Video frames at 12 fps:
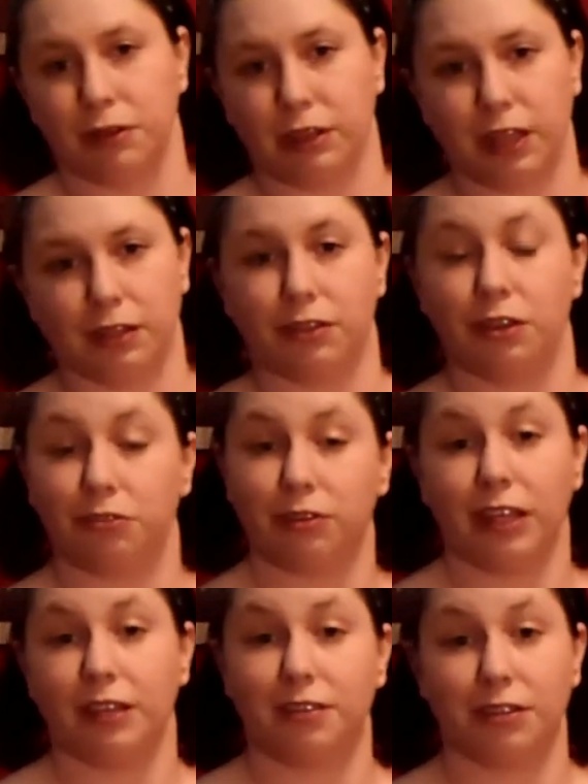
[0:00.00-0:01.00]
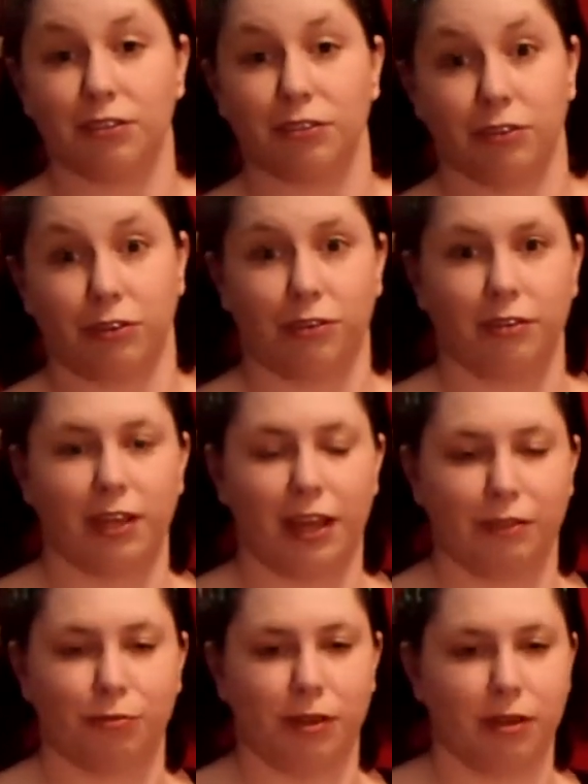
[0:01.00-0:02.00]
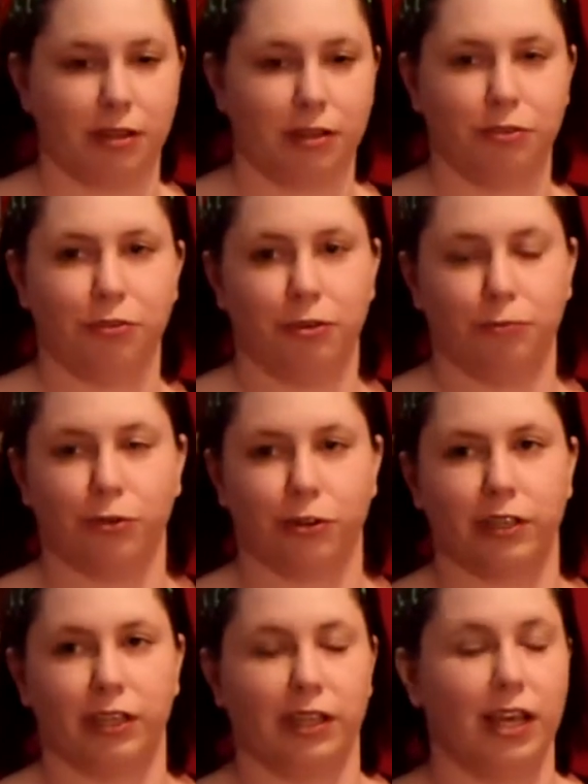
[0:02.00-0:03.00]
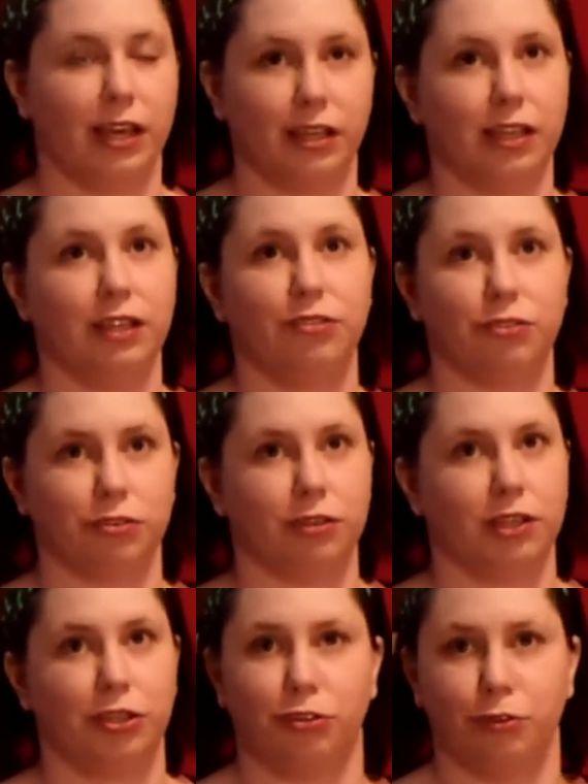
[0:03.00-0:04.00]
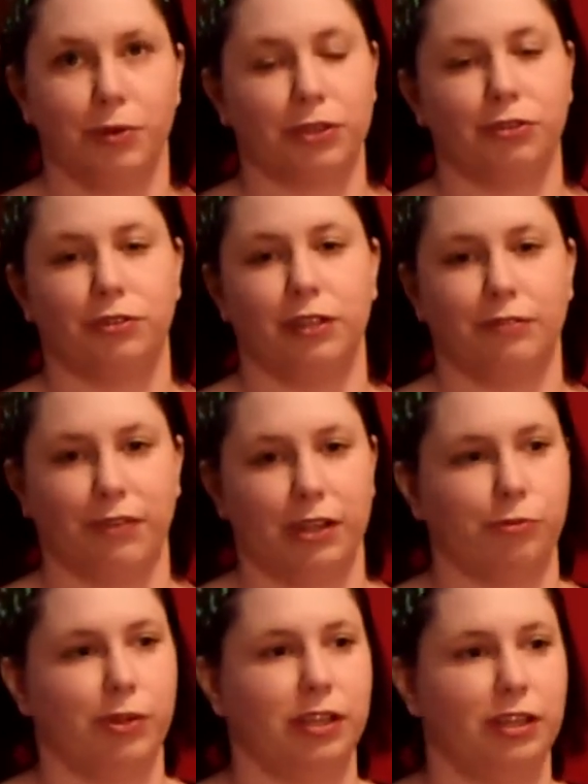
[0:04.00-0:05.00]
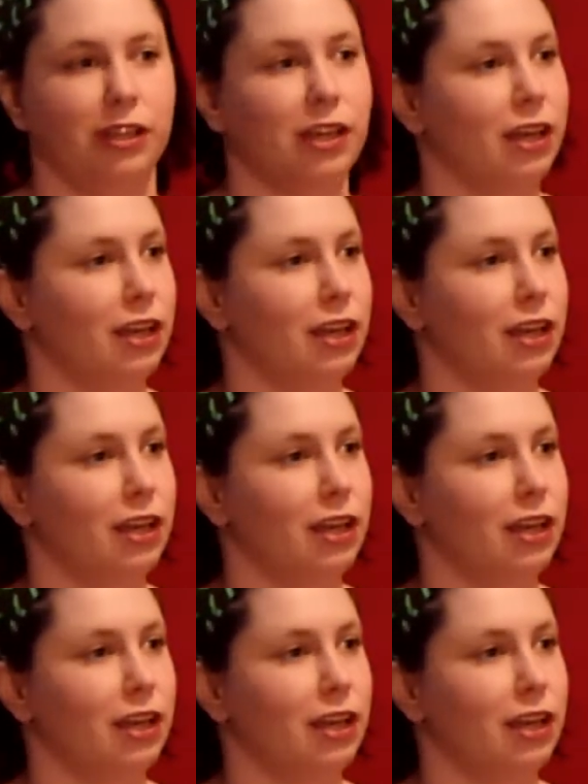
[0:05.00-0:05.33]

lessons learned, as we all who work in any sort of cubicle environment